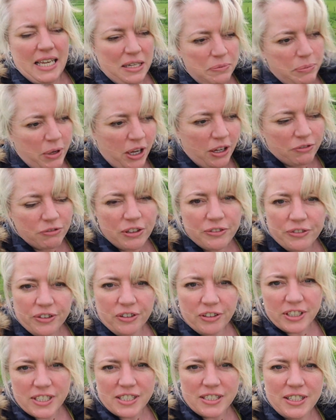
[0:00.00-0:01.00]
Tamar
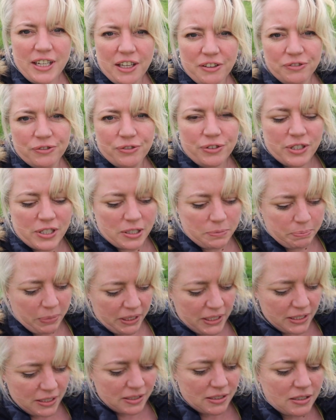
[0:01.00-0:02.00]
River is known for its
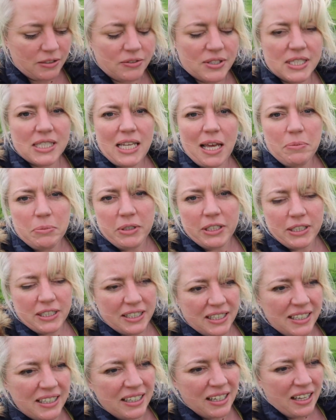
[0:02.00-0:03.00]
abundance of salmon,
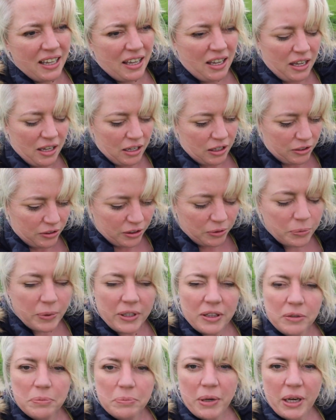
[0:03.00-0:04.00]
although
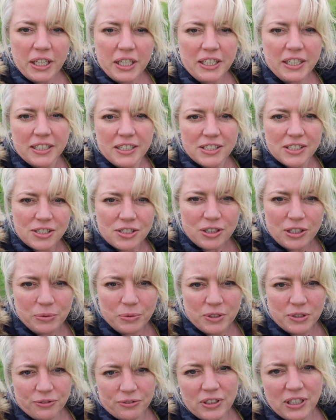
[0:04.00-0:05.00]
when the mining industry
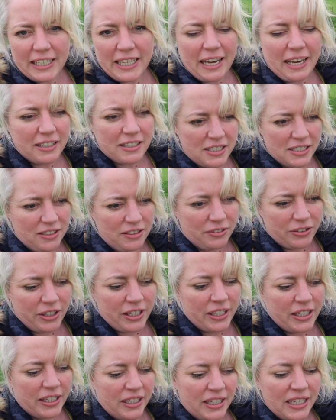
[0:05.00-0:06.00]
was fully active,
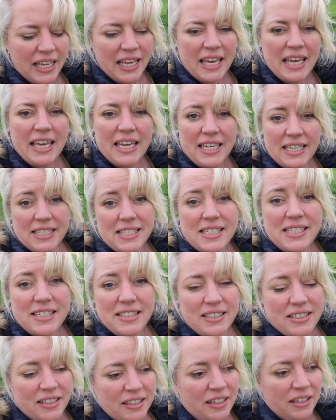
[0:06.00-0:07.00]
it
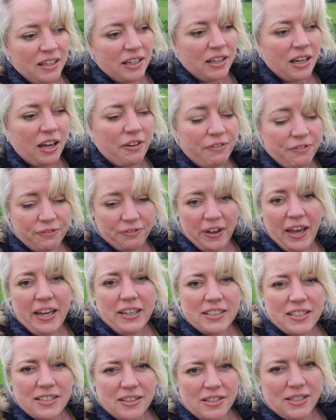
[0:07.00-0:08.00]
did
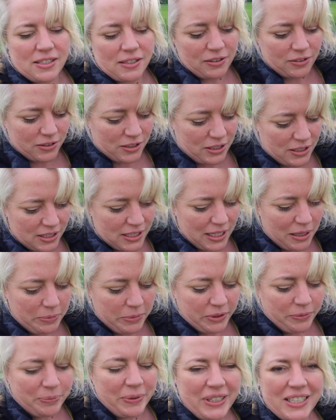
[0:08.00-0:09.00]
affect the stocks of
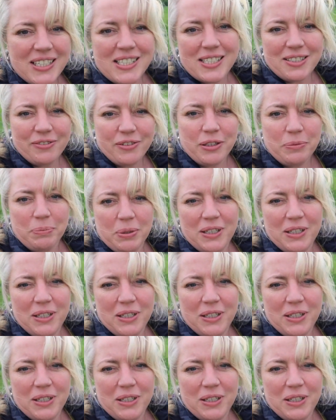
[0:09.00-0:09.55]
salmon because of the